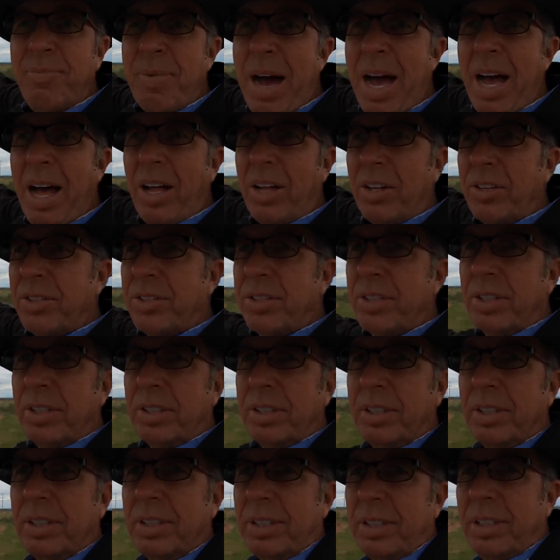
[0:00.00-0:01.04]
miles
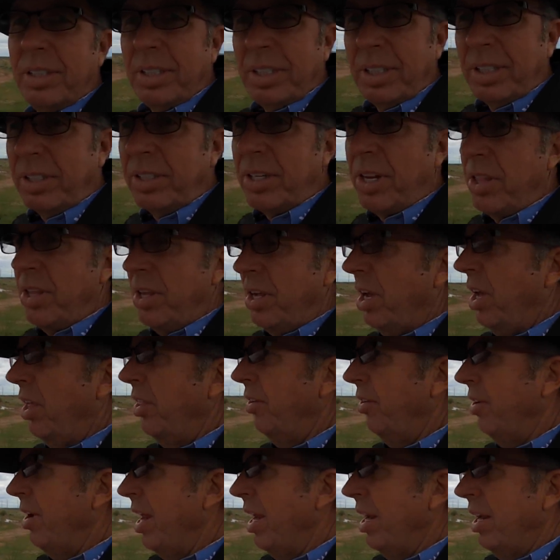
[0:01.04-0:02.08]
to the
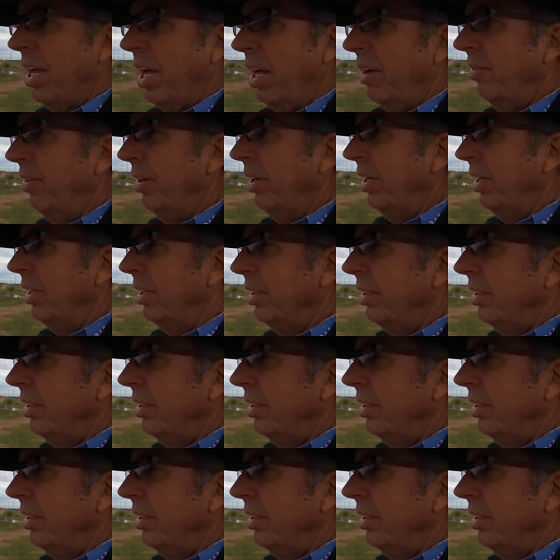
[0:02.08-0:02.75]
other end of it.